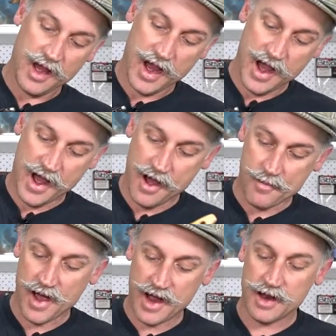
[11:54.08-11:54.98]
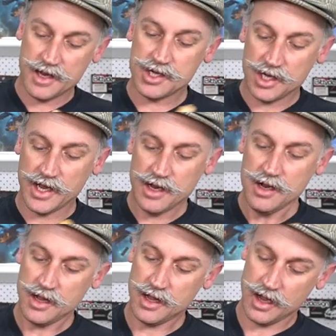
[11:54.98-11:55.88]
Um, and initially,
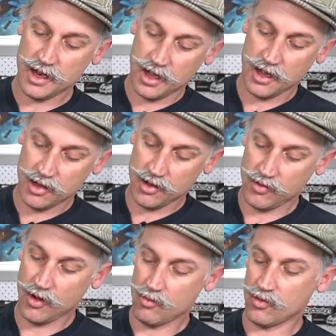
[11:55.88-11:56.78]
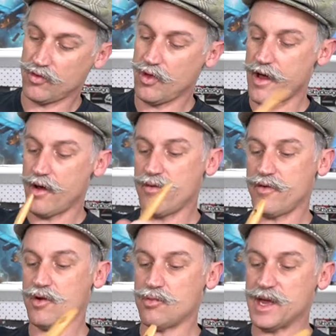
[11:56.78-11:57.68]
that the, the dirt will slide off
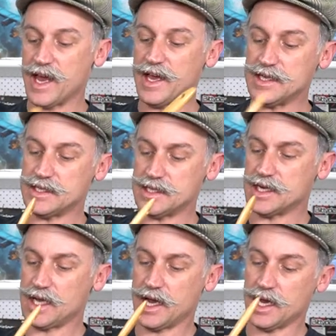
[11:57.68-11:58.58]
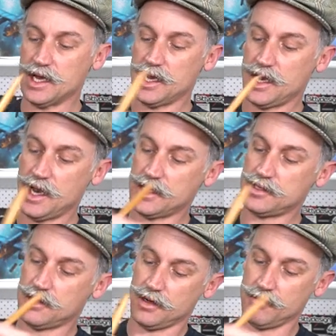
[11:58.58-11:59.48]
and it'll be easier to clean next
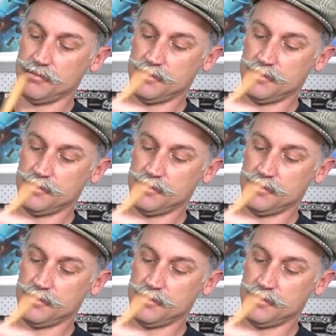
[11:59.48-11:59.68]
time.